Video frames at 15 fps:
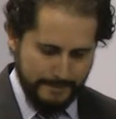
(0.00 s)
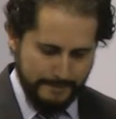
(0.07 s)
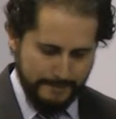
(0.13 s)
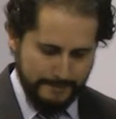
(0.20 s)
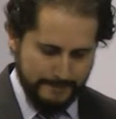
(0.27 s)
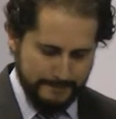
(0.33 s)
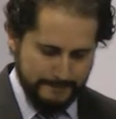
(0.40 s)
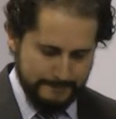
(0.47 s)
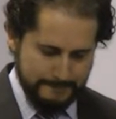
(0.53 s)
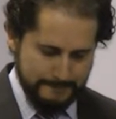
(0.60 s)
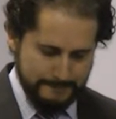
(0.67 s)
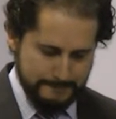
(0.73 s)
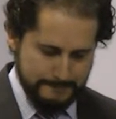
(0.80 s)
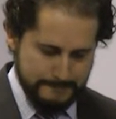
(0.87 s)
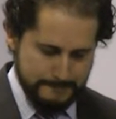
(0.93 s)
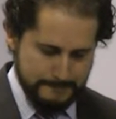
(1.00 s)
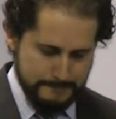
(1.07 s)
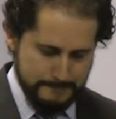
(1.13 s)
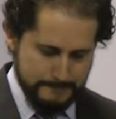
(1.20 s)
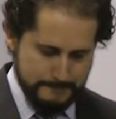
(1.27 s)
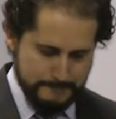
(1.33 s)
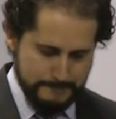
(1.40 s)

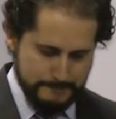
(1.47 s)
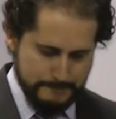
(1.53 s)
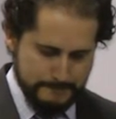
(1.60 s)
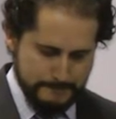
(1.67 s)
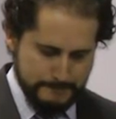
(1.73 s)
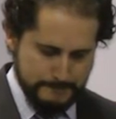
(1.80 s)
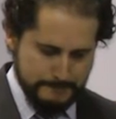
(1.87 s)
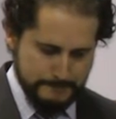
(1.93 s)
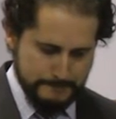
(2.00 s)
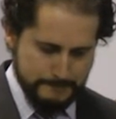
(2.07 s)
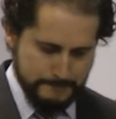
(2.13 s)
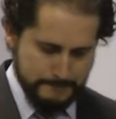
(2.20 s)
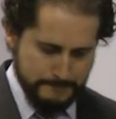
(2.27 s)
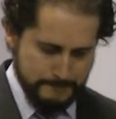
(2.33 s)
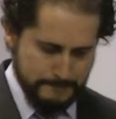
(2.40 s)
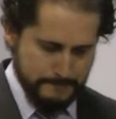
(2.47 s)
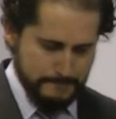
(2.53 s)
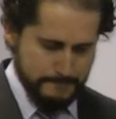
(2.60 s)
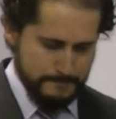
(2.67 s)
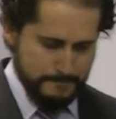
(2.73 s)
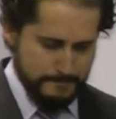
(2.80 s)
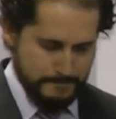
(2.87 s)

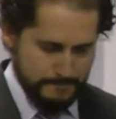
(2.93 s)
Nobody speaks.